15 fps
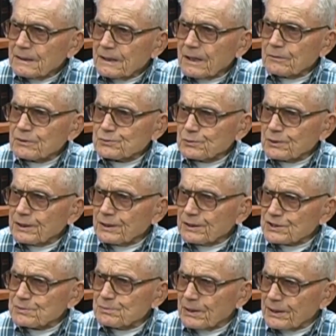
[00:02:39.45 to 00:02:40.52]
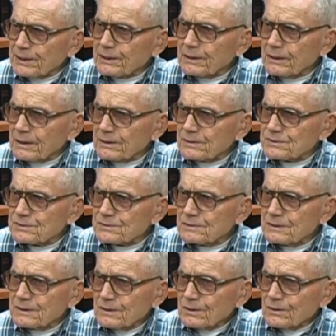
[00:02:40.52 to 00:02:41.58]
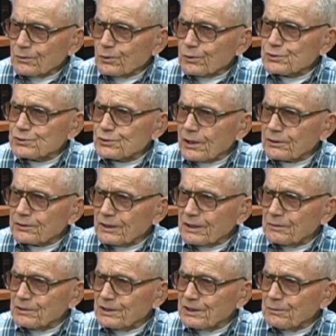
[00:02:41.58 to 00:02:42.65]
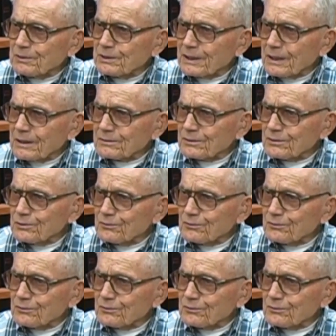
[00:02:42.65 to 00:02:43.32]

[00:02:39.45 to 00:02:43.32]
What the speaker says: I was one of his bodyguards, rode shotgun when he went out to